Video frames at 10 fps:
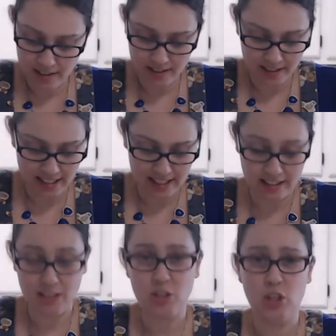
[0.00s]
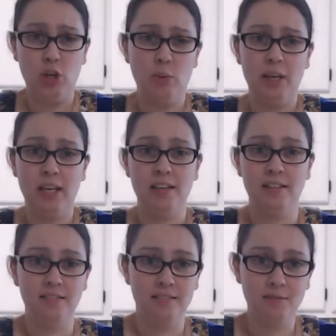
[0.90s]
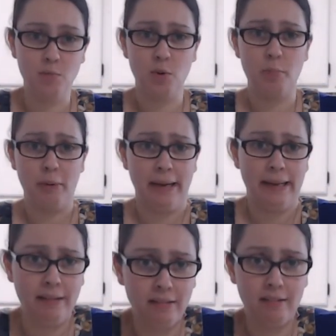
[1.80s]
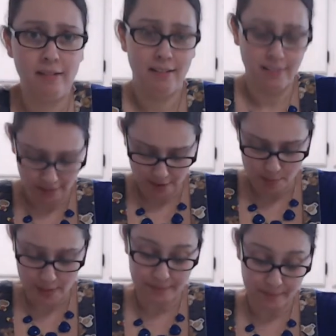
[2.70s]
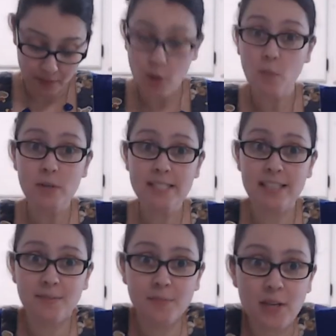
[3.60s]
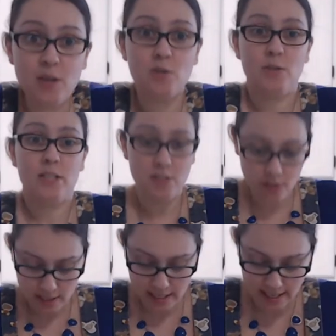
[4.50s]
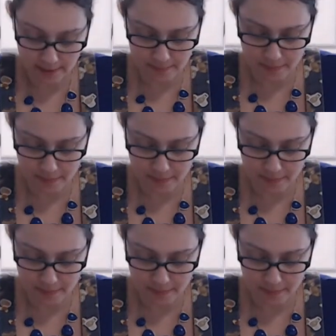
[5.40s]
gets less gooey and more bready. But we'll see. So let's start kneading.